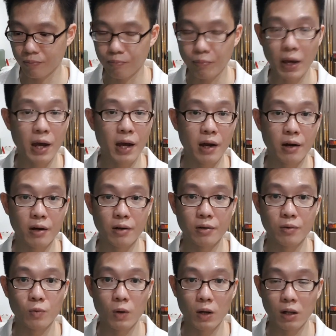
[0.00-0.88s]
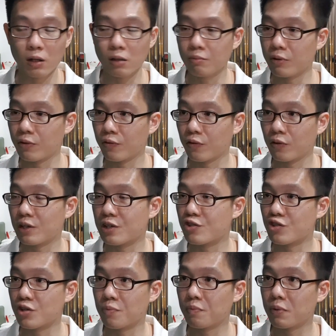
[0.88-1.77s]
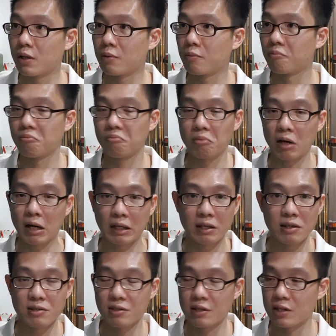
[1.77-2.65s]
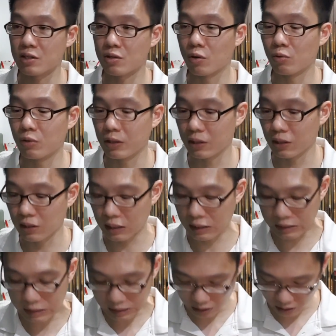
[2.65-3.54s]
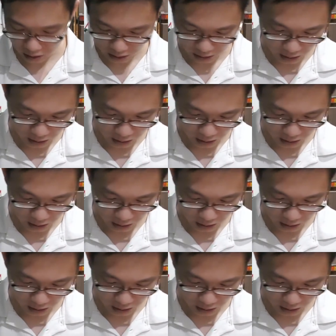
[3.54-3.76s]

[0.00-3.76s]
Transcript: pair well before they ship it. I guess that's the only thing they did.